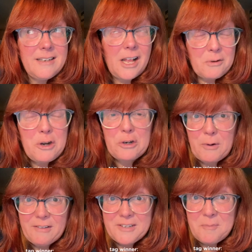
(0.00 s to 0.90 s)
Colorado
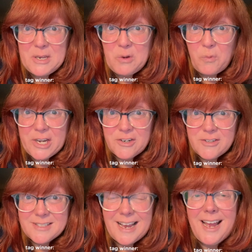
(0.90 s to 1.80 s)
Craft Company
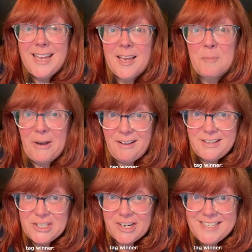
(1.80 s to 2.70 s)
winners, I
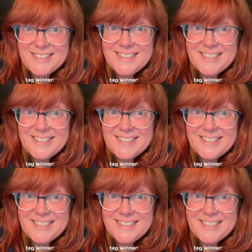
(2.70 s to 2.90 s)
apologize.